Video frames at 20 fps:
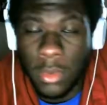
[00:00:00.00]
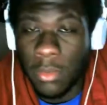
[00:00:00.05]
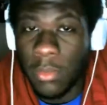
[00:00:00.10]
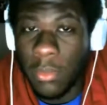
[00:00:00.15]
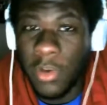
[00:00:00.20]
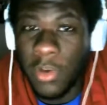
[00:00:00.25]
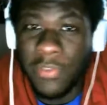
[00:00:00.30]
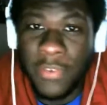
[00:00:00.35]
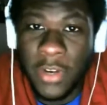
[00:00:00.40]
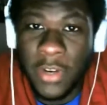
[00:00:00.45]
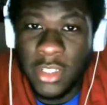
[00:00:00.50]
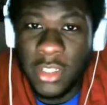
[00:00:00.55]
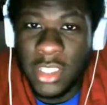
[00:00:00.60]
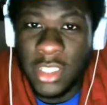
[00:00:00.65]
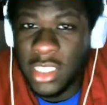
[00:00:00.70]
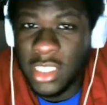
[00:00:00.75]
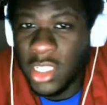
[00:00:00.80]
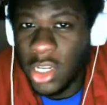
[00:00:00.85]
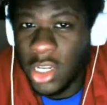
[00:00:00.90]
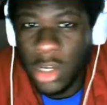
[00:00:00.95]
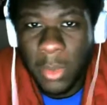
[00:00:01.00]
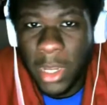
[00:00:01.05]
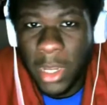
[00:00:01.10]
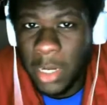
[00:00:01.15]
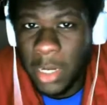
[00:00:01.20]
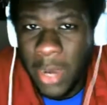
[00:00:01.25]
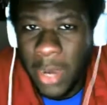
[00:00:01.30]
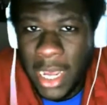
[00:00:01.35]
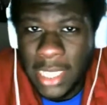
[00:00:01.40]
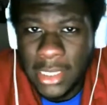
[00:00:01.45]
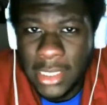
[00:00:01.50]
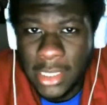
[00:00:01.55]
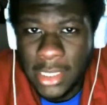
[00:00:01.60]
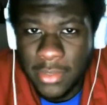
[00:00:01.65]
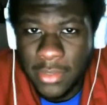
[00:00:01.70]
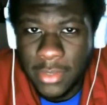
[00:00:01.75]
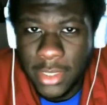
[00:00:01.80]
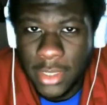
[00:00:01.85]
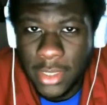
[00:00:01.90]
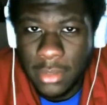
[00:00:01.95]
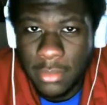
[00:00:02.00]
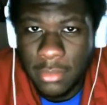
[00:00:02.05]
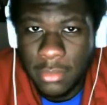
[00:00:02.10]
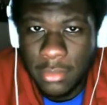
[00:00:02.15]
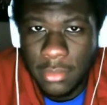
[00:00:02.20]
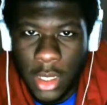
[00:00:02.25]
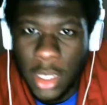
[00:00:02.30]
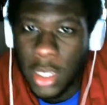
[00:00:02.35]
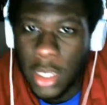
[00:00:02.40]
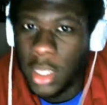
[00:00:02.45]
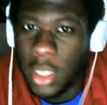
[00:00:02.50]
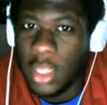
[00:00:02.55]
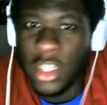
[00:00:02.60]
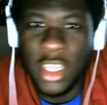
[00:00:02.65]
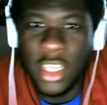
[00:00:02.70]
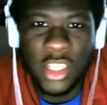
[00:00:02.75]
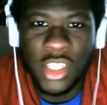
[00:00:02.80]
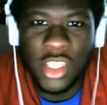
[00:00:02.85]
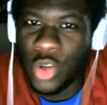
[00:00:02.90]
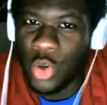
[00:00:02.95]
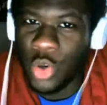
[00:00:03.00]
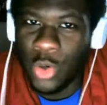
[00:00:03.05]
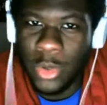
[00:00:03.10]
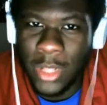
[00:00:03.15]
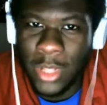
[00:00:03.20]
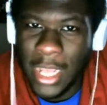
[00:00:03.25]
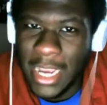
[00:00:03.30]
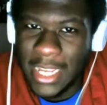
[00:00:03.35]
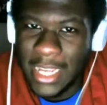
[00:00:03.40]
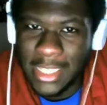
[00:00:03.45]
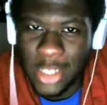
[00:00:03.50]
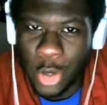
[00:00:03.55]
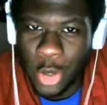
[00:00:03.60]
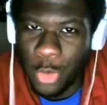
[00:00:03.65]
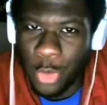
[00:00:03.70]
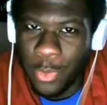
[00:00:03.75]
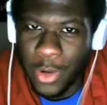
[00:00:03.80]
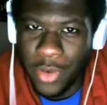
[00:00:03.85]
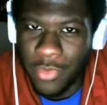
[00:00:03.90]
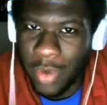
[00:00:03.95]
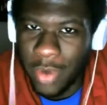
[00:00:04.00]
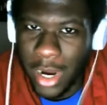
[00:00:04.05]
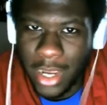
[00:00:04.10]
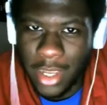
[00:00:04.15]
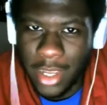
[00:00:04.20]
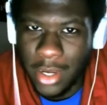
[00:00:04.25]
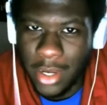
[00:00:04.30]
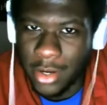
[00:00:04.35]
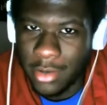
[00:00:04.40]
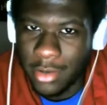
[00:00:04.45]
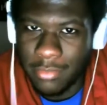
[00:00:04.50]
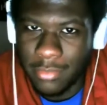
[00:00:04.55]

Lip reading: But first, let's talk about the positives. This cool-ass opening right here.